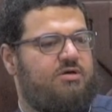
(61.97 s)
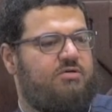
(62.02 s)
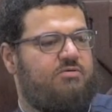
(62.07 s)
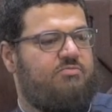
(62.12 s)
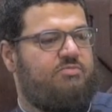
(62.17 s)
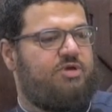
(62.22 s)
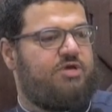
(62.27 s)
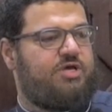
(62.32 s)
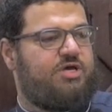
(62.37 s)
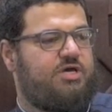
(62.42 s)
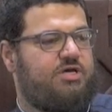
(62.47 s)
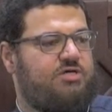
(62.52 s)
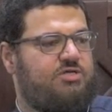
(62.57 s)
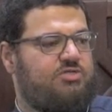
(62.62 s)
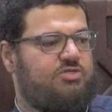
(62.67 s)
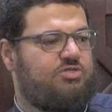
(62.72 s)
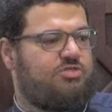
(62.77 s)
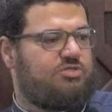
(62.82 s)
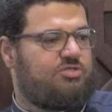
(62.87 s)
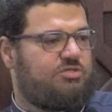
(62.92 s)

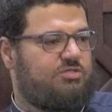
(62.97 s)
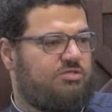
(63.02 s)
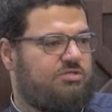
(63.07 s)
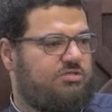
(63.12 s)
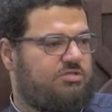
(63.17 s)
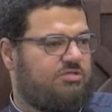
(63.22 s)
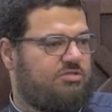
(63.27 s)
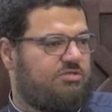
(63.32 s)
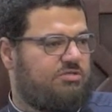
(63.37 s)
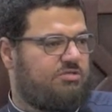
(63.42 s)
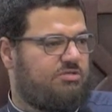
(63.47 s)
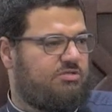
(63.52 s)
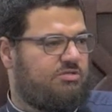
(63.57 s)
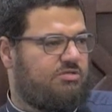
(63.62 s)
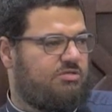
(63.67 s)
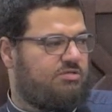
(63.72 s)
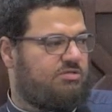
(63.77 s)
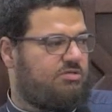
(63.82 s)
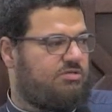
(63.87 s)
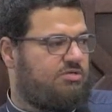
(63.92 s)
because
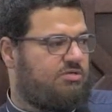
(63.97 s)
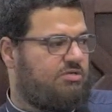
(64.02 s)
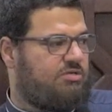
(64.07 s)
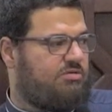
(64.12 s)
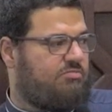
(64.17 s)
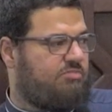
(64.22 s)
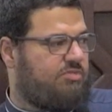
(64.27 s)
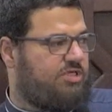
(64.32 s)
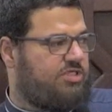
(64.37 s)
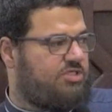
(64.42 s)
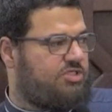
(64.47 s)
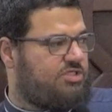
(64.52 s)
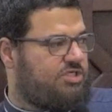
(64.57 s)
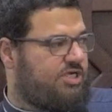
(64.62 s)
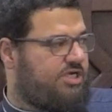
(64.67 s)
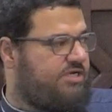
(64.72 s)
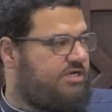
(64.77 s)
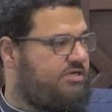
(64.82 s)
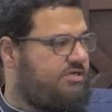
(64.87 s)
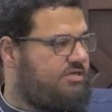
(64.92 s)
my
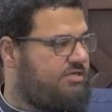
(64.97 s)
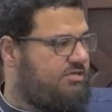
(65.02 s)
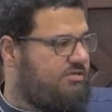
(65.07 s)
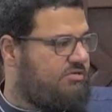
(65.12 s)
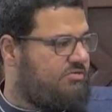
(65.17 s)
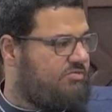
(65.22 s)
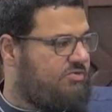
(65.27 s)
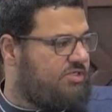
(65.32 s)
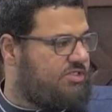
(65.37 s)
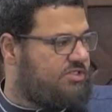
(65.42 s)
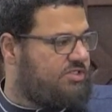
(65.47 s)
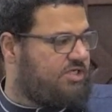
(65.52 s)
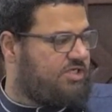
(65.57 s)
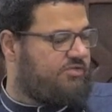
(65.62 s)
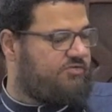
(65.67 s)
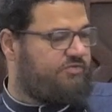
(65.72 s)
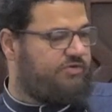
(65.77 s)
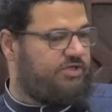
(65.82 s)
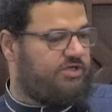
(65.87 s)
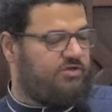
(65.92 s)
son was not
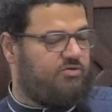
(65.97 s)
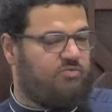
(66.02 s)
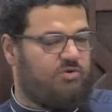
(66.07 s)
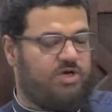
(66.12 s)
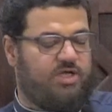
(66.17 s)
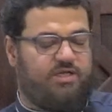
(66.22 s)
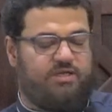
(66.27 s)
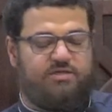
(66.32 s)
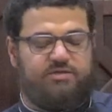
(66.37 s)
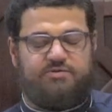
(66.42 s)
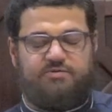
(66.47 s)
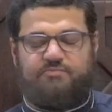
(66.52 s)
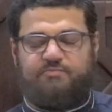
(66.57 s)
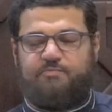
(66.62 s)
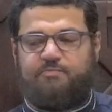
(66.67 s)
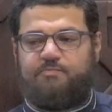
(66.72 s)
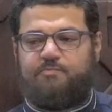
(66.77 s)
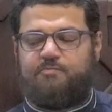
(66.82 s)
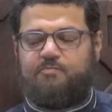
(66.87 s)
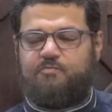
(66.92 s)
feeling well.
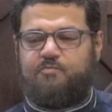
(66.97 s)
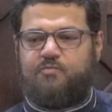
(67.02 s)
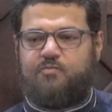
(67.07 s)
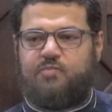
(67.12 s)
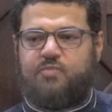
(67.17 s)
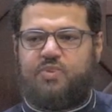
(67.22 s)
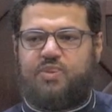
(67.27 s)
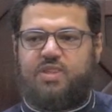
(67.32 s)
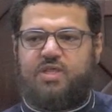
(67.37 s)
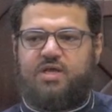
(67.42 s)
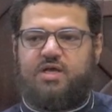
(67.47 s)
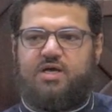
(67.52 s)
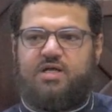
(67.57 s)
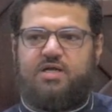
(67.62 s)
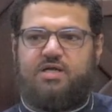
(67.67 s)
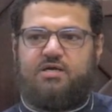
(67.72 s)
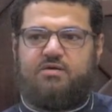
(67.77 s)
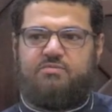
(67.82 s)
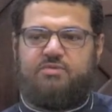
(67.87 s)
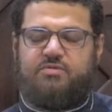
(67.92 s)
And I
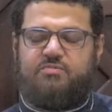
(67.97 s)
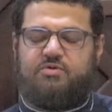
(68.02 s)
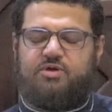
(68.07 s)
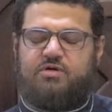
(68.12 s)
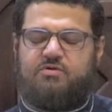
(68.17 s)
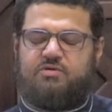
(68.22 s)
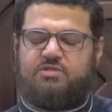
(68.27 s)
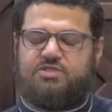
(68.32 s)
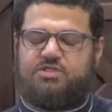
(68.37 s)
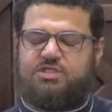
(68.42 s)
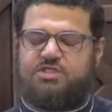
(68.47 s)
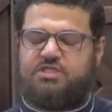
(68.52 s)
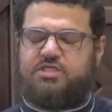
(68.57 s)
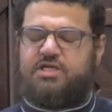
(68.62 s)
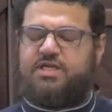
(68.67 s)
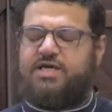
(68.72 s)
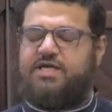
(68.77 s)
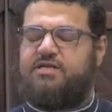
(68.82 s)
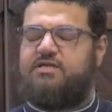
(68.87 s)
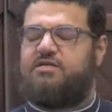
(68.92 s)
remember I was just
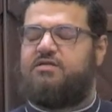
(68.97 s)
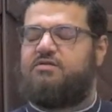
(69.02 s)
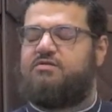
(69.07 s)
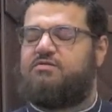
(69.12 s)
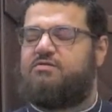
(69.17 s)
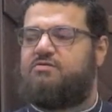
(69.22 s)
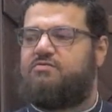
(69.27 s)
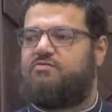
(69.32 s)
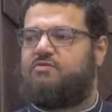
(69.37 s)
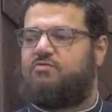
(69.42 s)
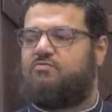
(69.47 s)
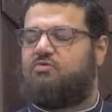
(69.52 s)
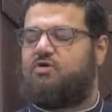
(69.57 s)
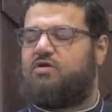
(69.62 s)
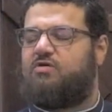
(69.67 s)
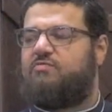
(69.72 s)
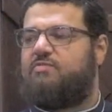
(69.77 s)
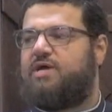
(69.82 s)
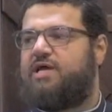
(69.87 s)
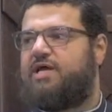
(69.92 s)
landed from one
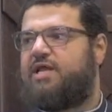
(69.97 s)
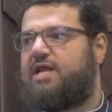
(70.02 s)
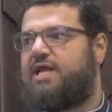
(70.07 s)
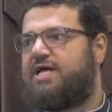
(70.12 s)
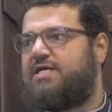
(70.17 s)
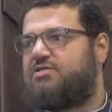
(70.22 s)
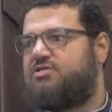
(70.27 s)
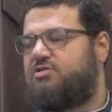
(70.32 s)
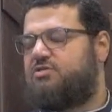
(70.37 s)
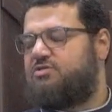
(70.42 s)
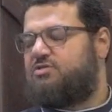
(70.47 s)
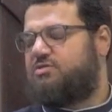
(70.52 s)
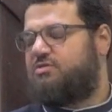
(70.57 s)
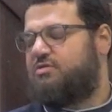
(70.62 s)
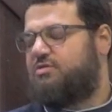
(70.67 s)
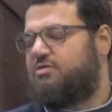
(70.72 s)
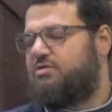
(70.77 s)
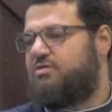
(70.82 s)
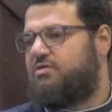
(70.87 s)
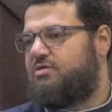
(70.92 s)
of my classes
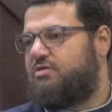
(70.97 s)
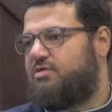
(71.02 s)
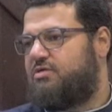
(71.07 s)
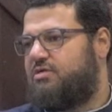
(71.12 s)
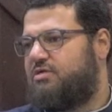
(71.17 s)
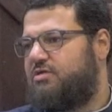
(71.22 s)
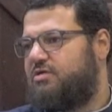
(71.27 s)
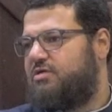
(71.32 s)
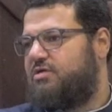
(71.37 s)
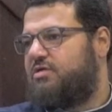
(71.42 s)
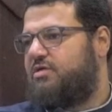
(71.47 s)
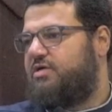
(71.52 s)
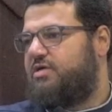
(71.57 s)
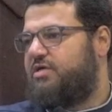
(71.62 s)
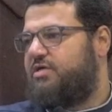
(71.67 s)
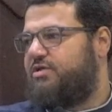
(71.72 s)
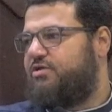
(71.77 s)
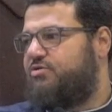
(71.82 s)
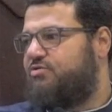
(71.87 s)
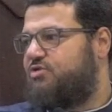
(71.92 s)

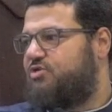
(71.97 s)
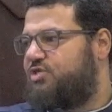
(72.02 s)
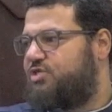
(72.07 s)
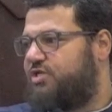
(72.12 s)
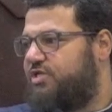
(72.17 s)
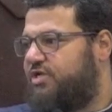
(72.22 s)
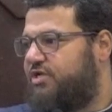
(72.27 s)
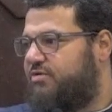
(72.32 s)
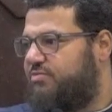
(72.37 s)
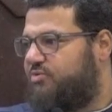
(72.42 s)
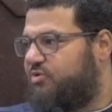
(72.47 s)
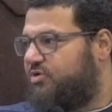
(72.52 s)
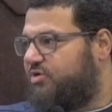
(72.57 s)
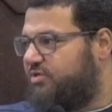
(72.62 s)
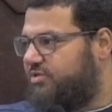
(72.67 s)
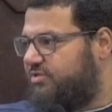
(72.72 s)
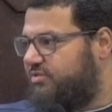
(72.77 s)
in Houston Airport.